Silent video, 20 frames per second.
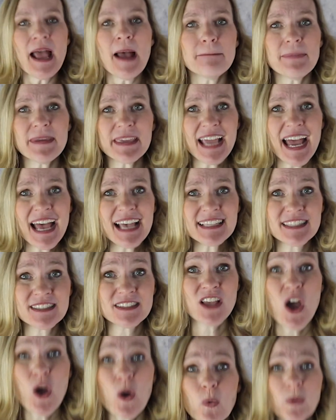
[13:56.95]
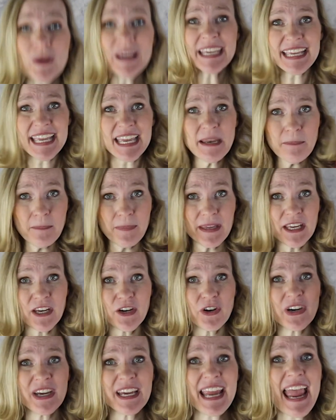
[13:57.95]
because we can be
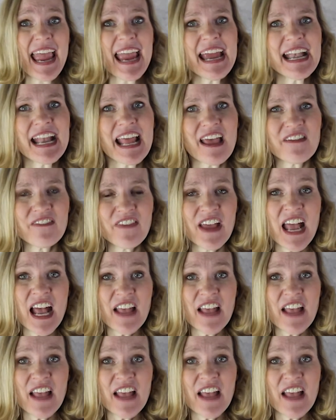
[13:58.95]
creative.